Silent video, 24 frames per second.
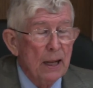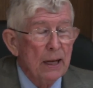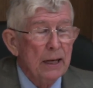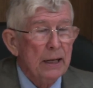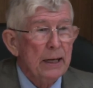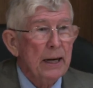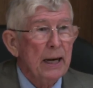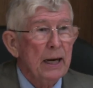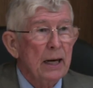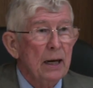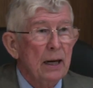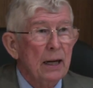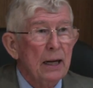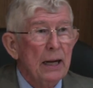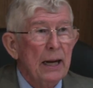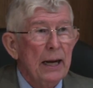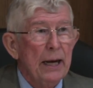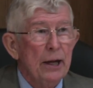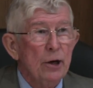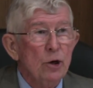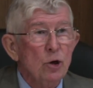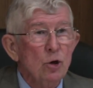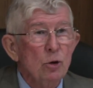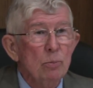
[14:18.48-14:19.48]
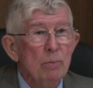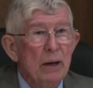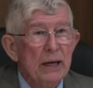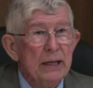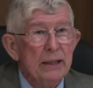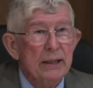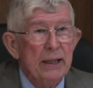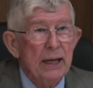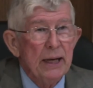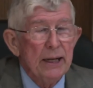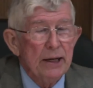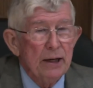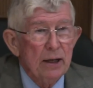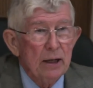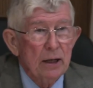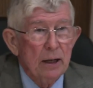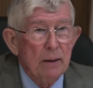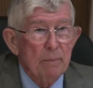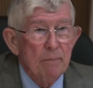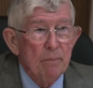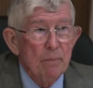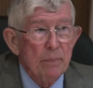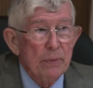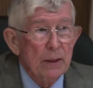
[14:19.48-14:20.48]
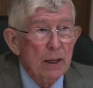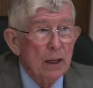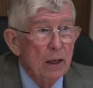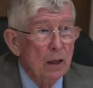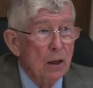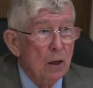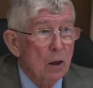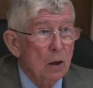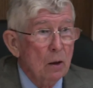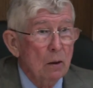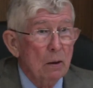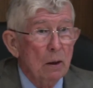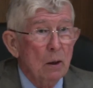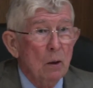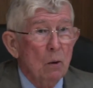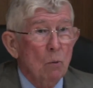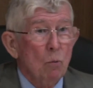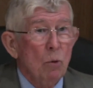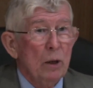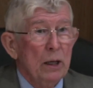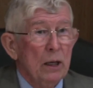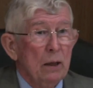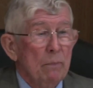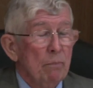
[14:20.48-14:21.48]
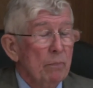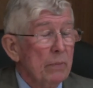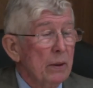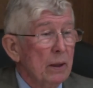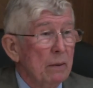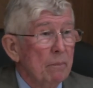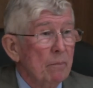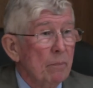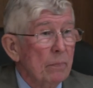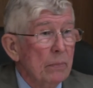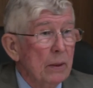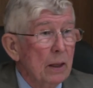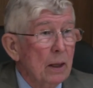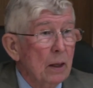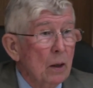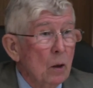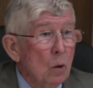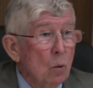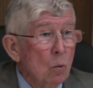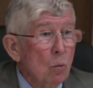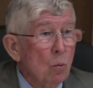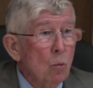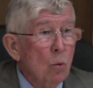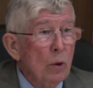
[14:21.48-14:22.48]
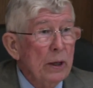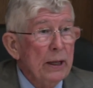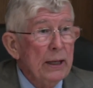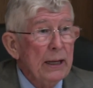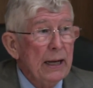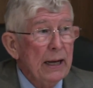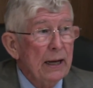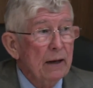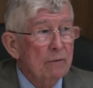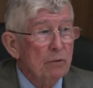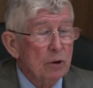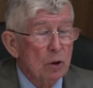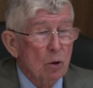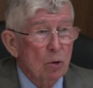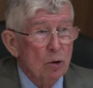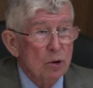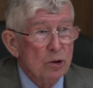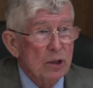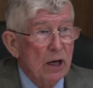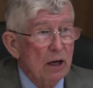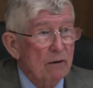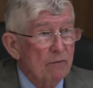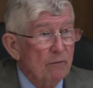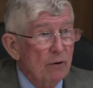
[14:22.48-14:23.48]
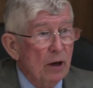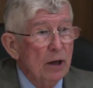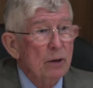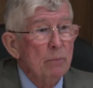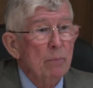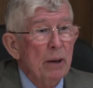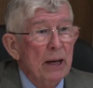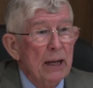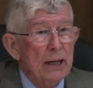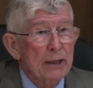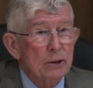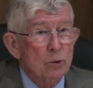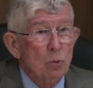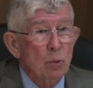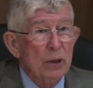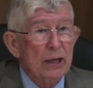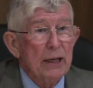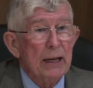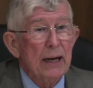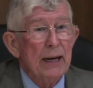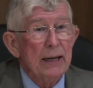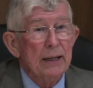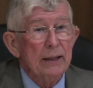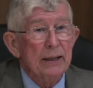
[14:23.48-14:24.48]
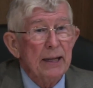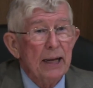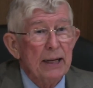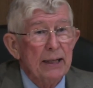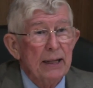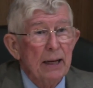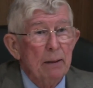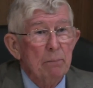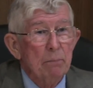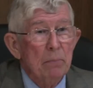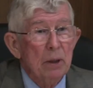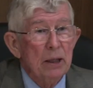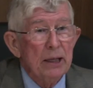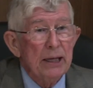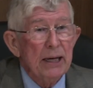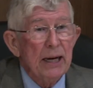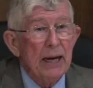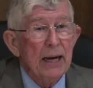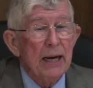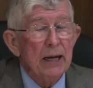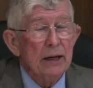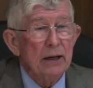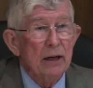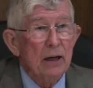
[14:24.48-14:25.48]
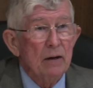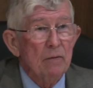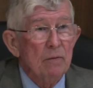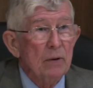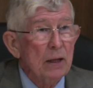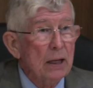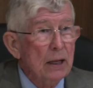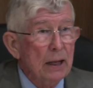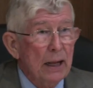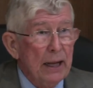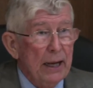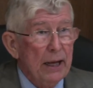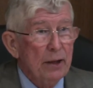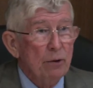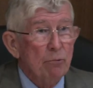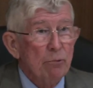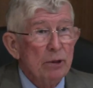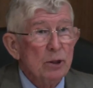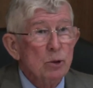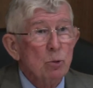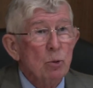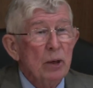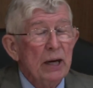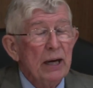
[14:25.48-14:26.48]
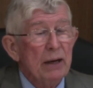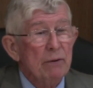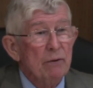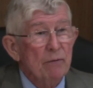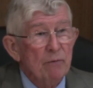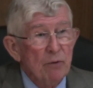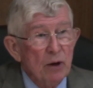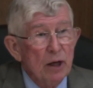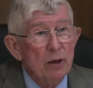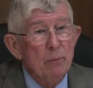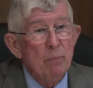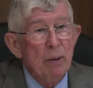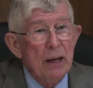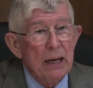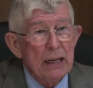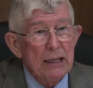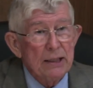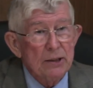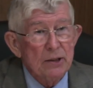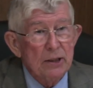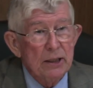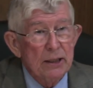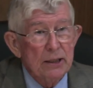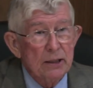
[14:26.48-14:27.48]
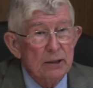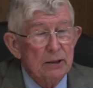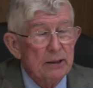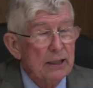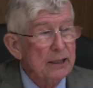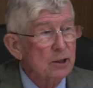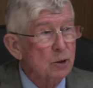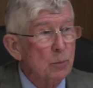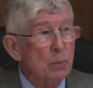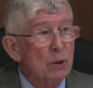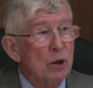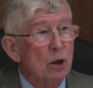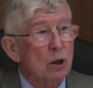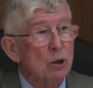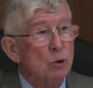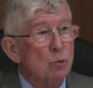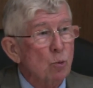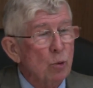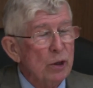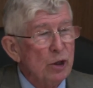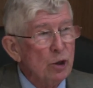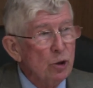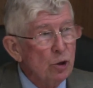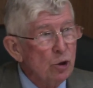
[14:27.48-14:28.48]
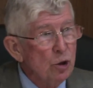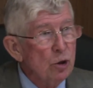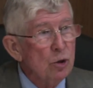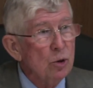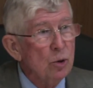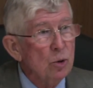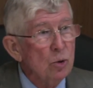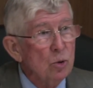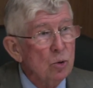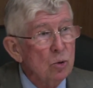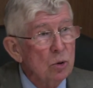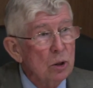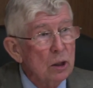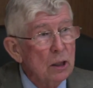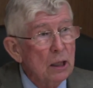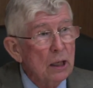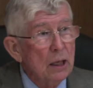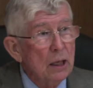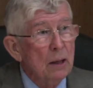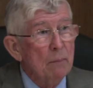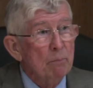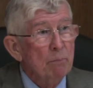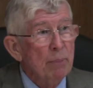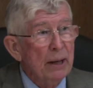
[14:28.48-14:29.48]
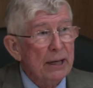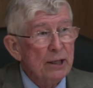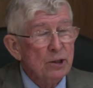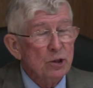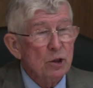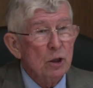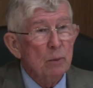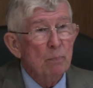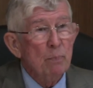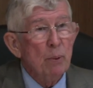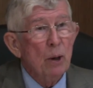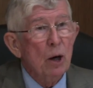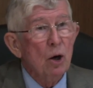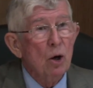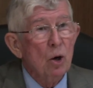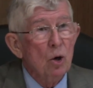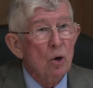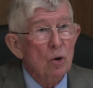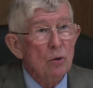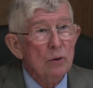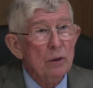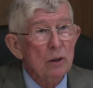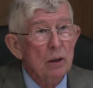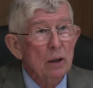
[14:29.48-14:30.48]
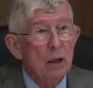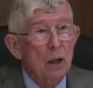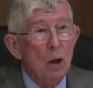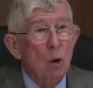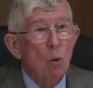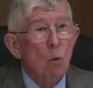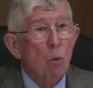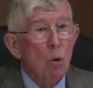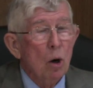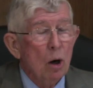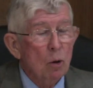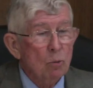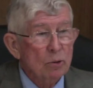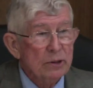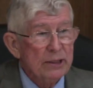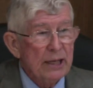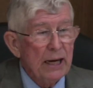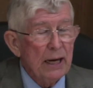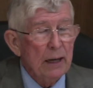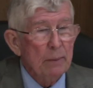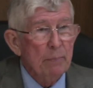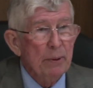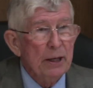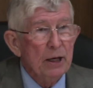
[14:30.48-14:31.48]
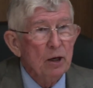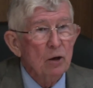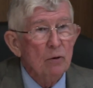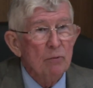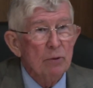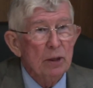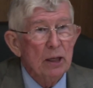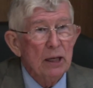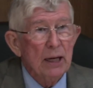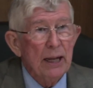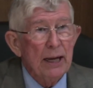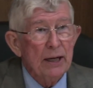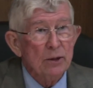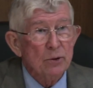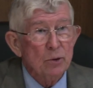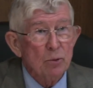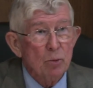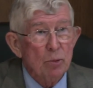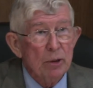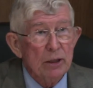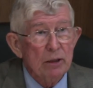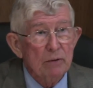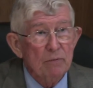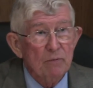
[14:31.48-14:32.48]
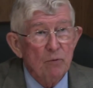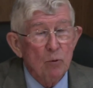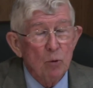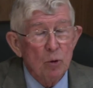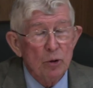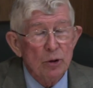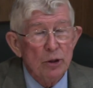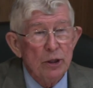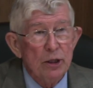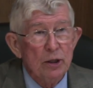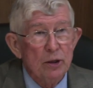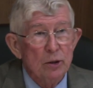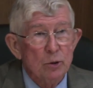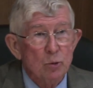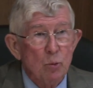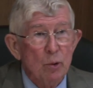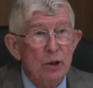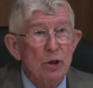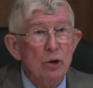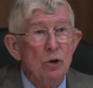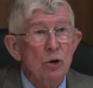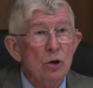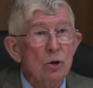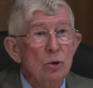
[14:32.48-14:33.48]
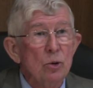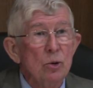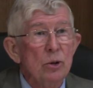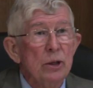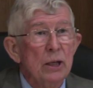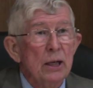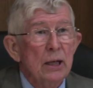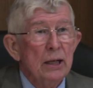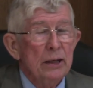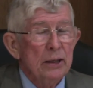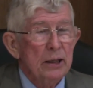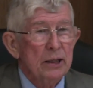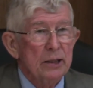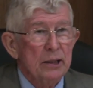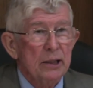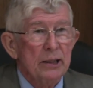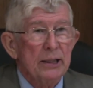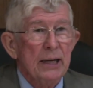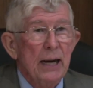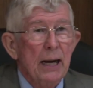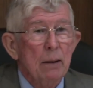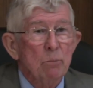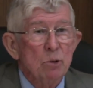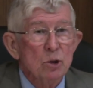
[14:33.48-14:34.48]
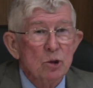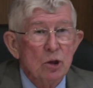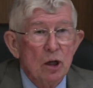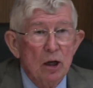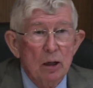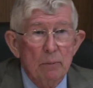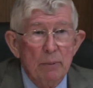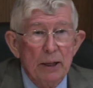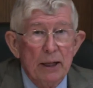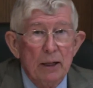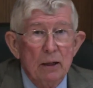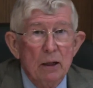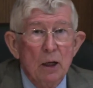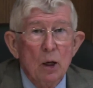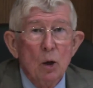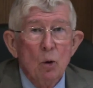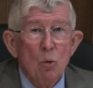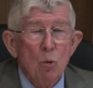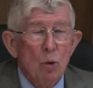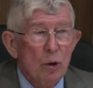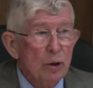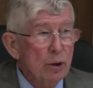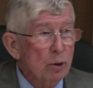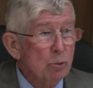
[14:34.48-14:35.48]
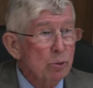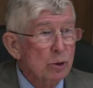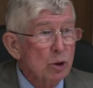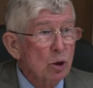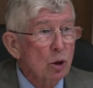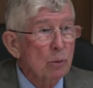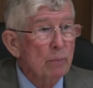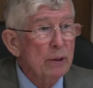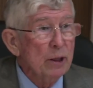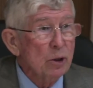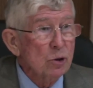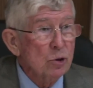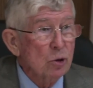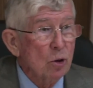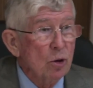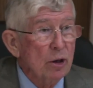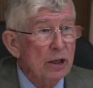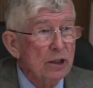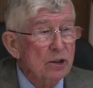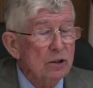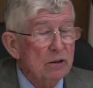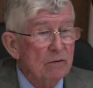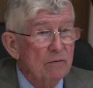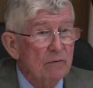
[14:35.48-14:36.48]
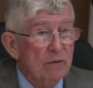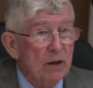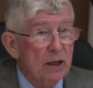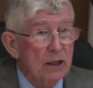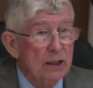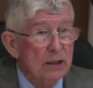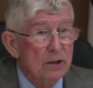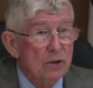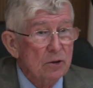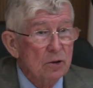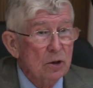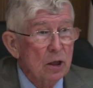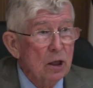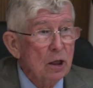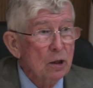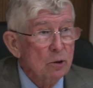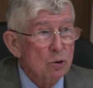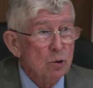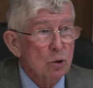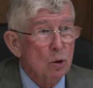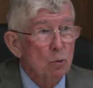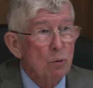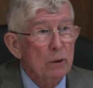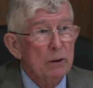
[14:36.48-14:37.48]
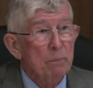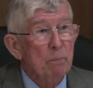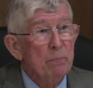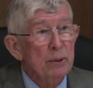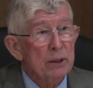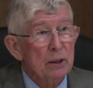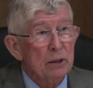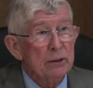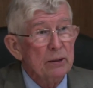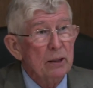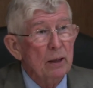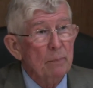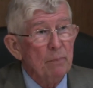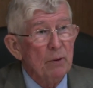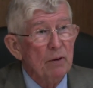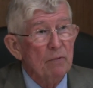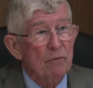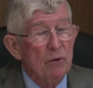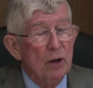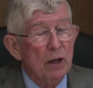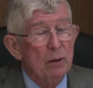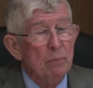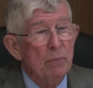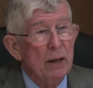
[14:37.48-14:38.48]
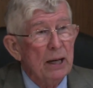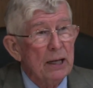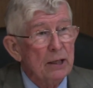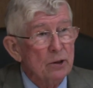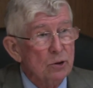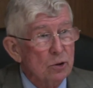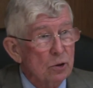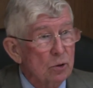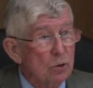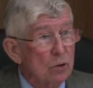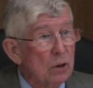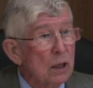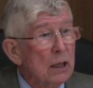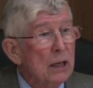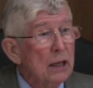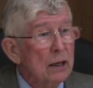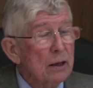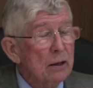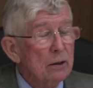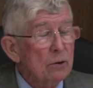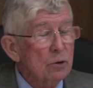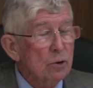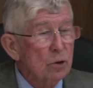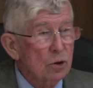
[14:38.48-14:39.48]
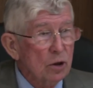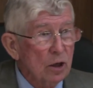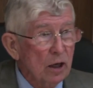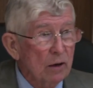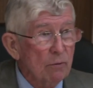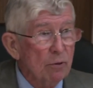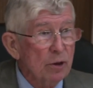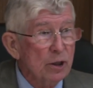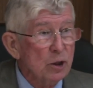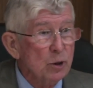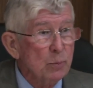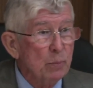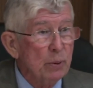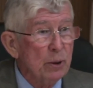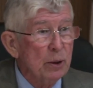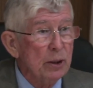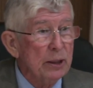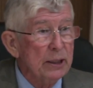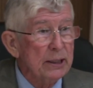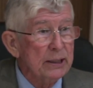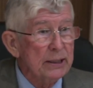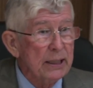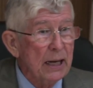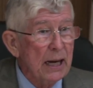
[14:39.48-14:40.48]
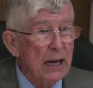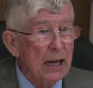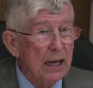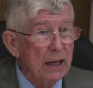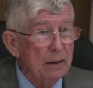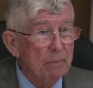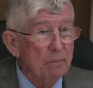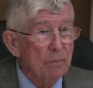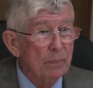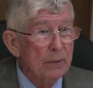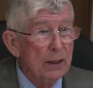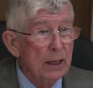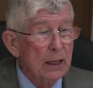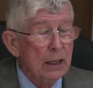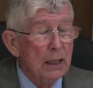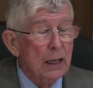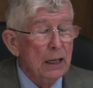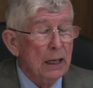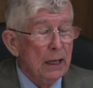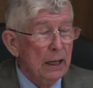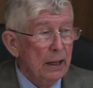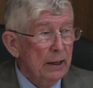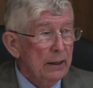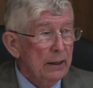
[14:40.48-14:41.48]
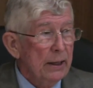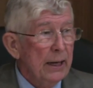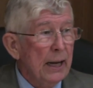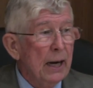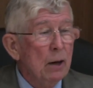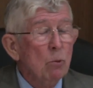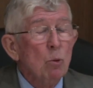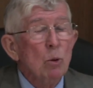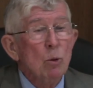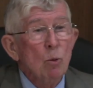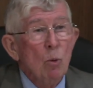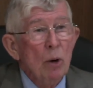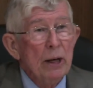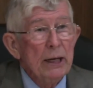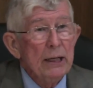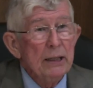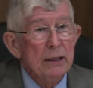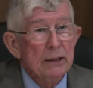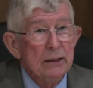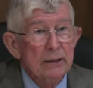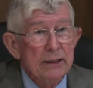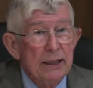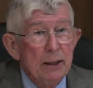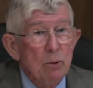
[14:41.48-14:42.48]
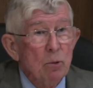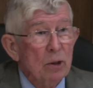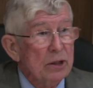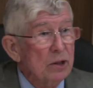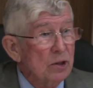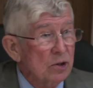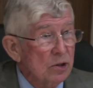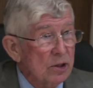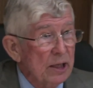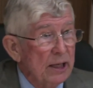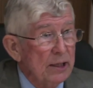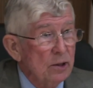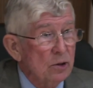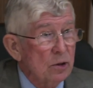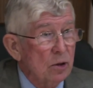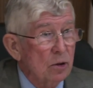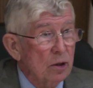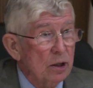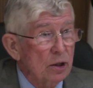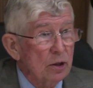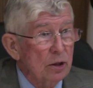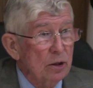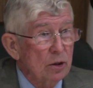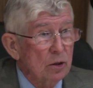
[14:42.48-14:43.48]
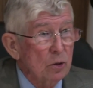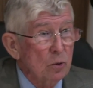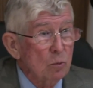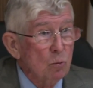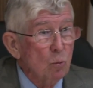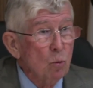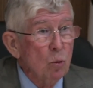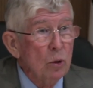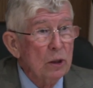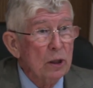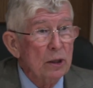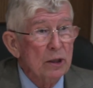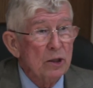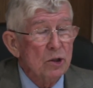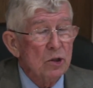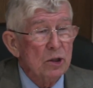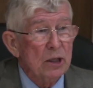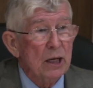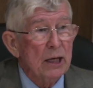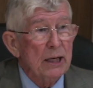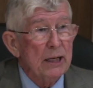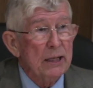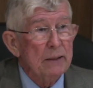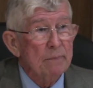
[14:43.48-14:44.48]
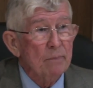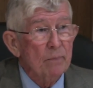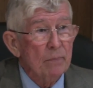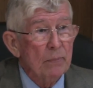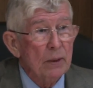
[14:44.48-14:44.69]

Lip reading: Now, how do you make that up? Well, we have, of course, our fund balance we take that money out of. And the reason we have the fund balance is because we knew, based upon what was happening over the last 3 to 4 years, we knew that the time was coming where there was going to be a shortage of funds. So we built up the fund balance to cover this period of time. Now we're waiting to see what the state's going to do. Will the state